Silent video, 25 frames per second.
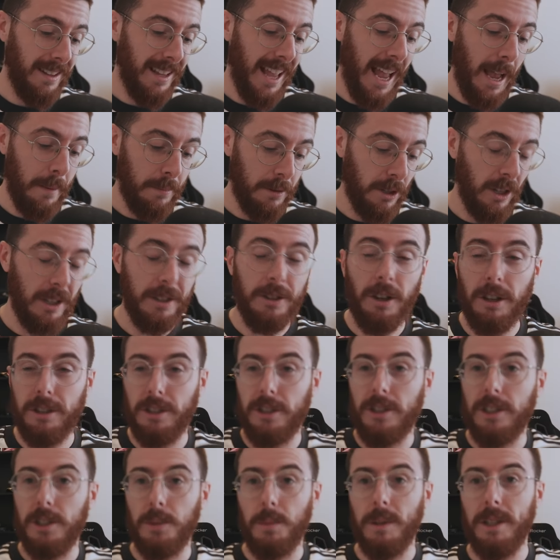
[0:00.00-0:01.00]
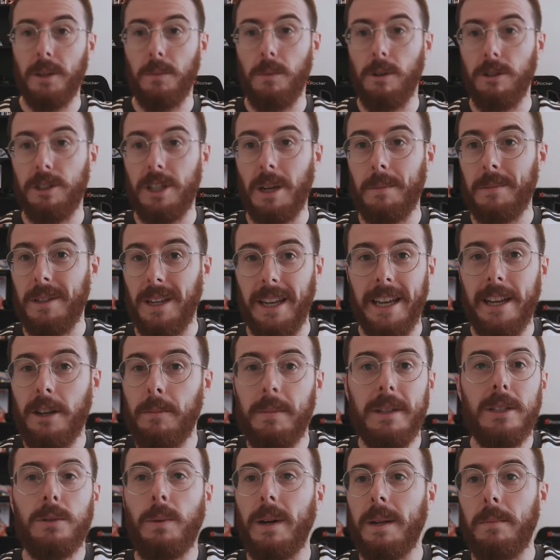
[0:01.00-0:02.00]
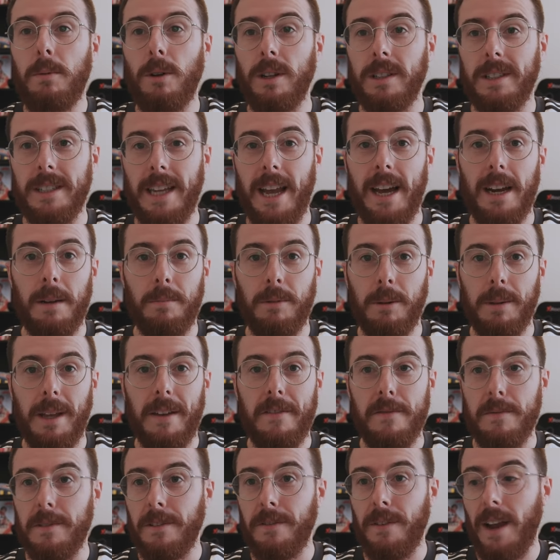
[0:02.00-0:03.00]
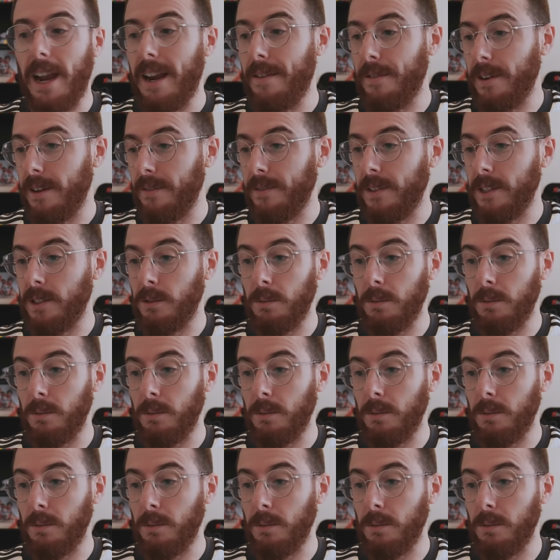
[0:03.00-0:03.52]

Absolutely, not just because he's been the world champion. He could be 20 points down. I'd probably have him as favourite if